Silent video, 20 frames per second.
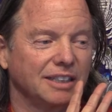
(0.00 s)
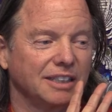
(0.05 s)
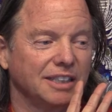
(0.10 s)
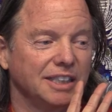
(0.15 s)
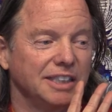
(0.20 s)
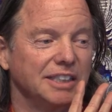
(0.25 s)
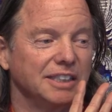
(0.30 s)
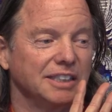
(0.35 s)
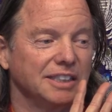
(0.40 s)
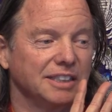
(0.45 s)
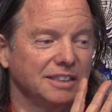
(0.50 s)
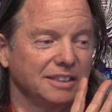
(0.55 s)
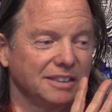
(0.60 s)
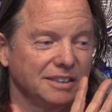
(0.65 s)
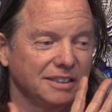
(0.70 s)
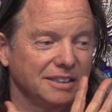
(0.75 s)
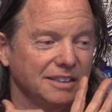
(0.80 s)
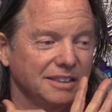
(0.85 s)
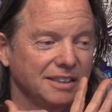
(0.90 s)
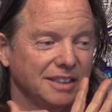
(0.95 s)
clear.
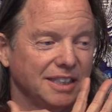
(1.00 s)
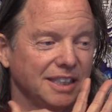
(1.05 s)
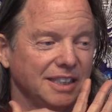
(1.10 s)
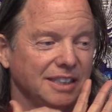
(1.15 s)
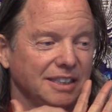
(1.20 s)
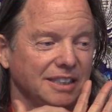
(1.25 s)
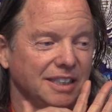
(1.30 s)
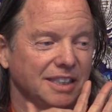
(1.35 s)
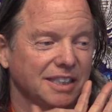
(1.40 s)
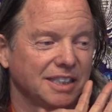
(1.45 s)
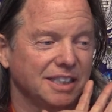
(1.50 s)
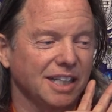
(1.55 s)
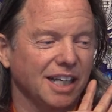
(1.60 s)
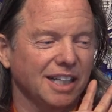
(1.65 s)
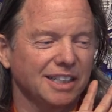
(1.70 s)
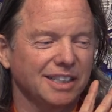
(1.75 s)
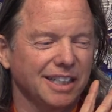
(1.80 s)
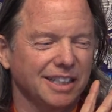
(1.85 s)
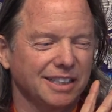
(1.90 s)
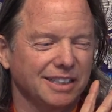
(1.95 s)
Okay? It's
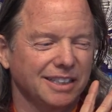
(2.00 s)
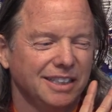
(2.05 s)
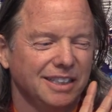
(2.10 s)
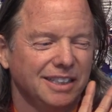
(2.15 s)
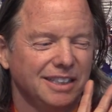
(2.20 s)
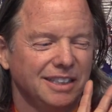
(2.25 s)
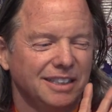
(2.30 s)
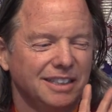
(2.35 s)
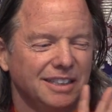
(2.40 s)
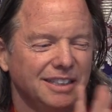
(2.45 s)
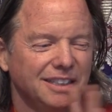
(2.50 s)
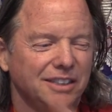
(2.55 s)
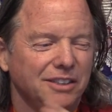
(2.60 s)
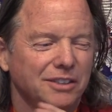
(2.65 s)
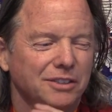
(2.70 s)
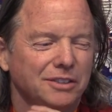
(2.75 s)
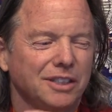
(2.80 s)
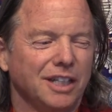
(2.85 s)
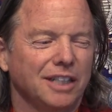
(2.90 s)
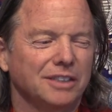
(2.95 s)
not like
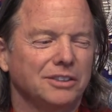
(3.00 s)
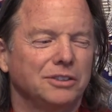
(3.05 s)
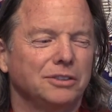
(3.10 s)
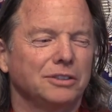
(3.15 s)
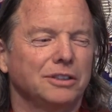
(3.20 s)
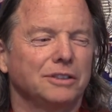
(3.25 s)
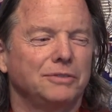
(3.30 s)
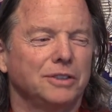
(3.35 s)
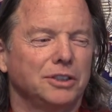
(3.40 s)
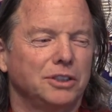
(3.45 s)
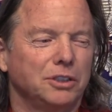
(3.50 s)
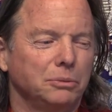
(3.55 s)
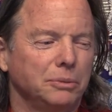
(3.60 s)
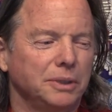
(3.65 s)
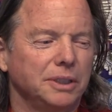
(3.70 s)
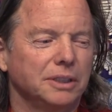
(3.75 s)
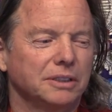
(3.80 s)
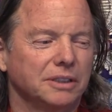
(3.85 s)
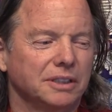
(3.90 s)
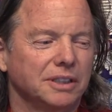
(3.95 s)
you're not sure if it's a
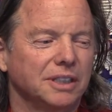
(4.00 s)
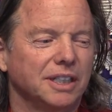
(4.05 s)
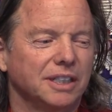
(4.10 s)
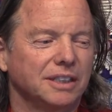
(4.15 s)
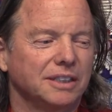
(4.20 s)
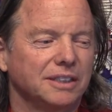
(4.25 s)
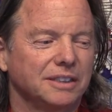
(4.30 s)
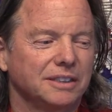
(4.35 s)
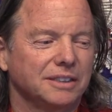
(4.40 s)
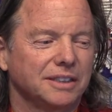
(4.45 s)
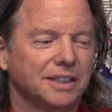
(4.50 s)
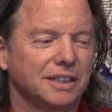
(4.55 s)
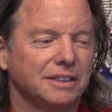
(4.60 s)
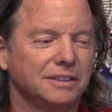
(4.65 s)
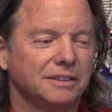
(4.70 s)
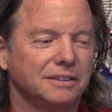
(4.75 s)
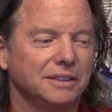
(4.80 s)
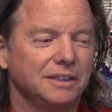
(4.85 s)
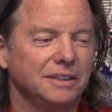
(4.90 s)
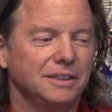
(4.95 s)
wheel or not. Okay?
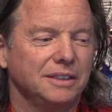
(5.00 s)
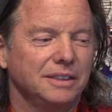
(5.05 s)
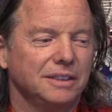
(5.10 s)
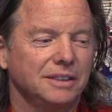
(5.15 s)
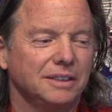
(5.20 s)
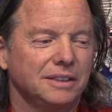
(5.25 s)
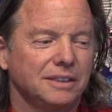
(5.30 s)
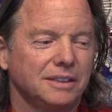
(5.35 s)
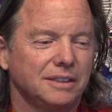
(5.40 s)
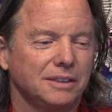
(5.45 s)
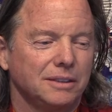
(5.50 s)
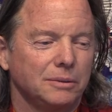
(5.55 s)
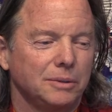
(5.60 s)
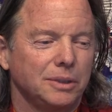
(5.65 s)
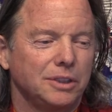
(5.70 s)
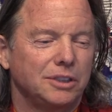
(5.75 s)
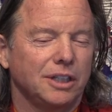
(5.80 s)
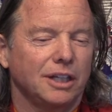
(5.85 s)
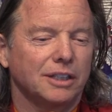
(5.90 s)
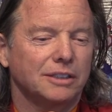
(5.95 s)

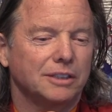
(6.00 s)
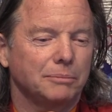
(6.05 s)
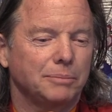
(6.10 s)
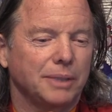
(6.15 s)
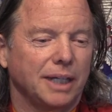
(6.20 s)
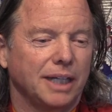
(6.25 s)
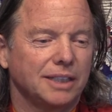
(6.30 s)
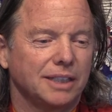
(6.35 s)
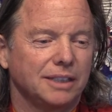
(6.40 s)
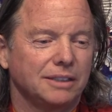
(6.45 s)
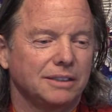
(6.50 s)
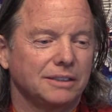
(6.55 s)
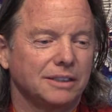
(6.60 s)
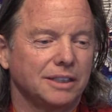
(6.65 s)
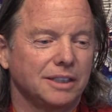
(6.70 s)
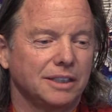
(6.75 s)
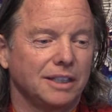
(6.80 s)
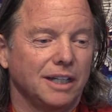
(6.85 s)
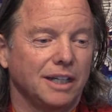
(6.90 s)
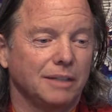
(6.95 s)
We talked about it
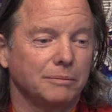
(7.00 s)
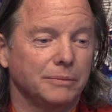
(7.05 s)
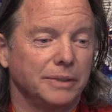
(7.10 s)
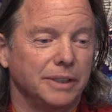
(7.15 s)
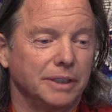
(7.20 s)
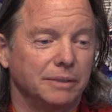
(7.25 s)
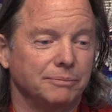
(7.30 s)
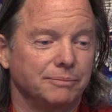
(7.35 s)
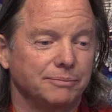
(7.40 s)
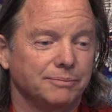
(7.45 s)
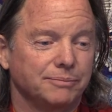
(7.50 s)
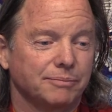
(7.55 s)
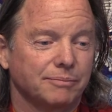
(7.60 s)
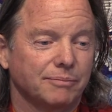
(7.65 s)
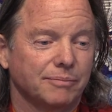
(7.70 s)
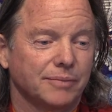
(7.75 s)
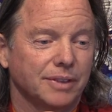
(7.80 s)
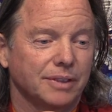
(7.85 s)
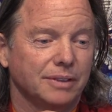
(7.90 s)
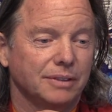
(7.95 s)
during Lam Rim.
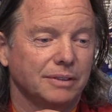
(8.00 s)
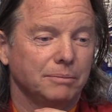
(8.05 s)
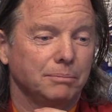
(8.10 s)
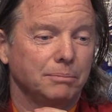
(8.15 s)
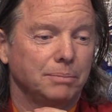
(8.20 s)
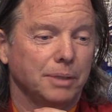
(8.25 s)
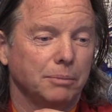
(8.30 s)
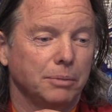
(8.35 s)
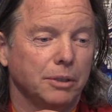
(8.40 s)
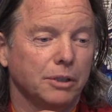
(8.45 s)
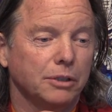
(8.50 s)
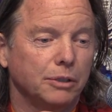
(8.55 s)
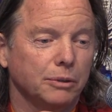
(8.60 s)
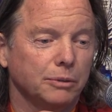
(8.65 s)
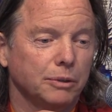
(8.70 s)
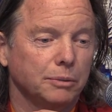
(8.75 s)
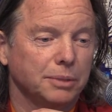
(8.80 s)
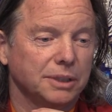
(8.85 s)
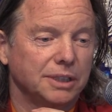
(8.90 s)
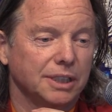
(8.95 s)
Pabonka
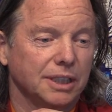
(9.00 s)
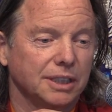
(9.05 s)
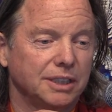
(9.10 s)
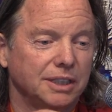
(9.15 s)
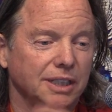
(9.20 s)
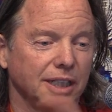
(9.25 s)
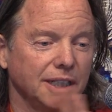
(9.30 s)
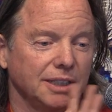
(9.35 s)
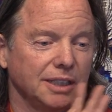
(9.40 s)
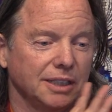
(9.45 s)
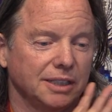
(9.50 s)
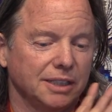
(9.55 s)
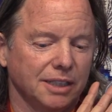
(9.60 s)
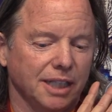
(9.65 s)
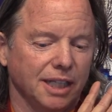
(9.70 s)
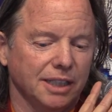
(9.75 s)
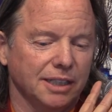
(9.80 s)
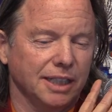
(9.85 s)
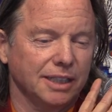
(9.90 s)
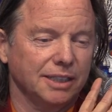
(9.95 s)
Rinpoche said it's
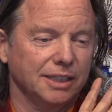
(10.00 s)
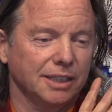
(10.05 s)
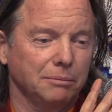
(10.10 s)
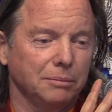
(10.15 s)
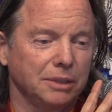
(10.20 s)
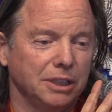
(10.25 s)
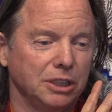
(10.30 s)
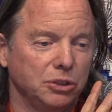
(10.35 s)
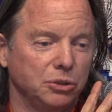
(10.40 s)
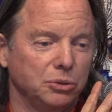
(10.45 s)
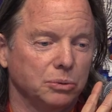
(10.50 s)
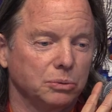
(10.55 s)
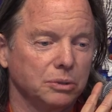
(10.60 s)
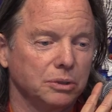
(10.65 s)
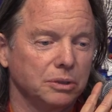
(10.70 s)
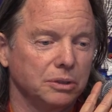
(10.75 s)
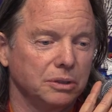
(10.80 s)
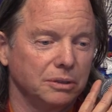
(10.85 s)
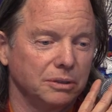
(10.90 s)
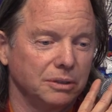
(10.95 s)
not like somebody
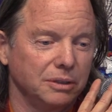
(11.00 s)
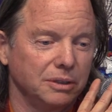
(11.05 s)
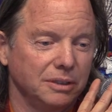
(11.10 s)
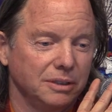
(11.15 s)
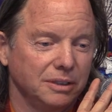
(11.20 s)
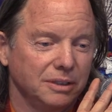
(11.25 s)
drew